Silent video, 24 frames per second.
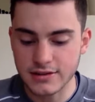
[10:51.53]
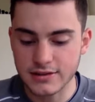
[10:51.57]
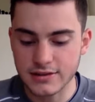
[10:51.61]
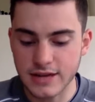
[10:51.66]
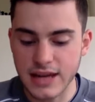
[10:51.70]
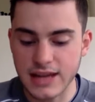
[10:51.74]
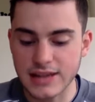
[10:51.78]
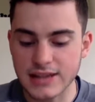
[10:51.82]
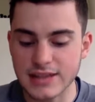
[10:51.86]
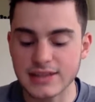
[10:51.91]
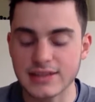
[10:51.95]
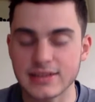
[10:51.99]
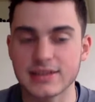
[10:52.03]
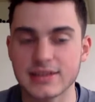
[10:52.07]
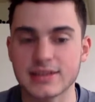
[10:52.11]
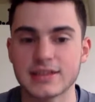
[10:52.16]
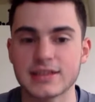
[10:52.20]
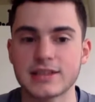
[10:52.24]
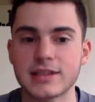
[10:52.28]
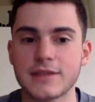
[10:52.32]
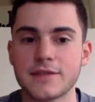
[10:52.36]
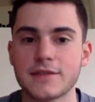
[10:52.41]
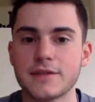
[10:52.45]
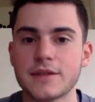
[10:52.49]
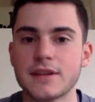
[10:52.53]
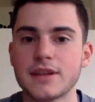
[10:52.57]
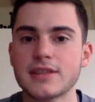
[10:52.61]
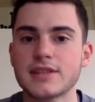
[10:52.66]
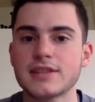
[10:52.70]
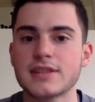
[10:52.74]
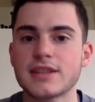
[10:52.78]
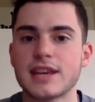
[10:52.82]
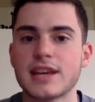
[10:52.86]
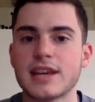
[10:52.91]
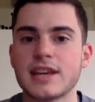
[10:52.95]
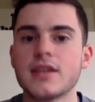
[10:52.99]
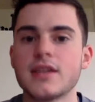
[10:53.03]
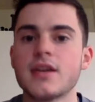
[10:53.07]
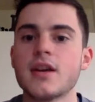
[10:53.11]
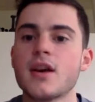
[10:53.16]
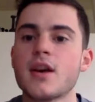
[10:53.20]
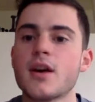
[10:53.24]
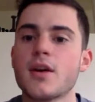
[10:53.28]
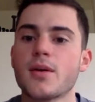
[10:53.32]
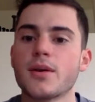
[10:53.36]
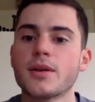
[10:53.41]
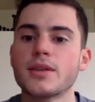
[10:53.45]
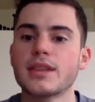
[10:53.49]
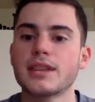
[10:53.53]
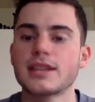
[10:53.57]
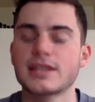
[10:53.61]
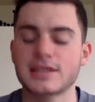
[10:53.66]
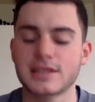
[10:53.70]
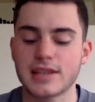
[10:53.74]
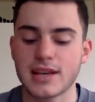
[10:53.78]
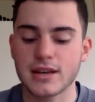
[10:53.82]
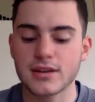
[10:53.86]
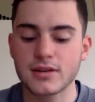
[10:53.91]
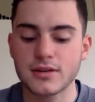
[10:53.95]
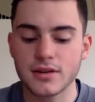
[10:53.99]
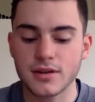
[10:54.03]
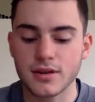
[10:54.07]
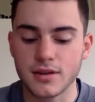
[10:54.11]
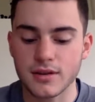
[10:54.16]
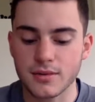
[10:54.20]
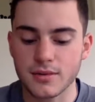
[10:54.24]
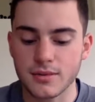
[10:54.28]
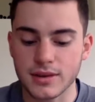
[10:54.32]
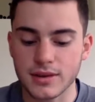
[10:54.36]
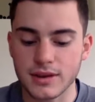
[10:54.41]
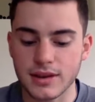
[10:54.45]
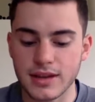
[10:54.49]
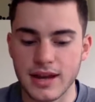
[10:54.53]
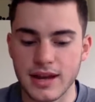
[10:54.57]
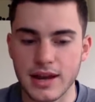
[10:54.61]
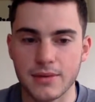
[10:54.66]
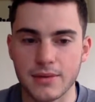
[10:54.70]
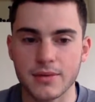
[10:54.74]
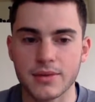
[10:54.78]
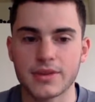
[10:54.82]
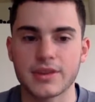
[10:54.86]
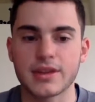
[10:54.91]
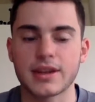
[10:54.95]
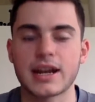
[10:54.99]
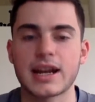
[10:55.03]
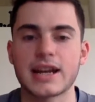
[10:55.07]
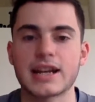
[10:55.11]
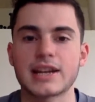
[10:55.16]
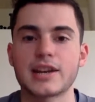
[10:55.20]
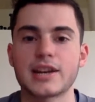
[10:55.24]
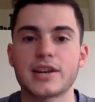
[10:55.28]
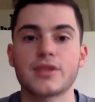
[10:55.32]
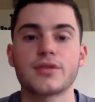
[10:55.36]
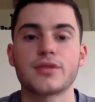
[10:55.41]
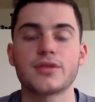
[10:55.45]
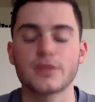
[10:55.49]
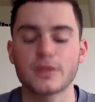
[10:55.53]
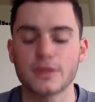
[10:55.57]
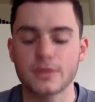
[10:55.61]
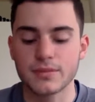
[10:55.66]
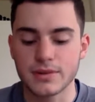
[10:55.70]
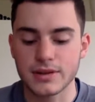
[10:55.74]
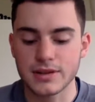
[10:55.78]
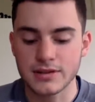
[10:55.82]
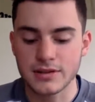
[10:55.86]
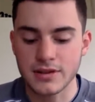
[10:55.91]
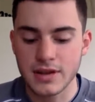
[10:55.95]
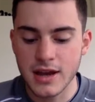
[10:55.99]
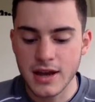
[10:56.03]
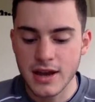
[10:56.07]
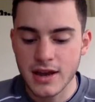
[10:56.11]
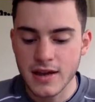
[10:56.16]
tendon stiffness, and what they said, or what they kind of concluded was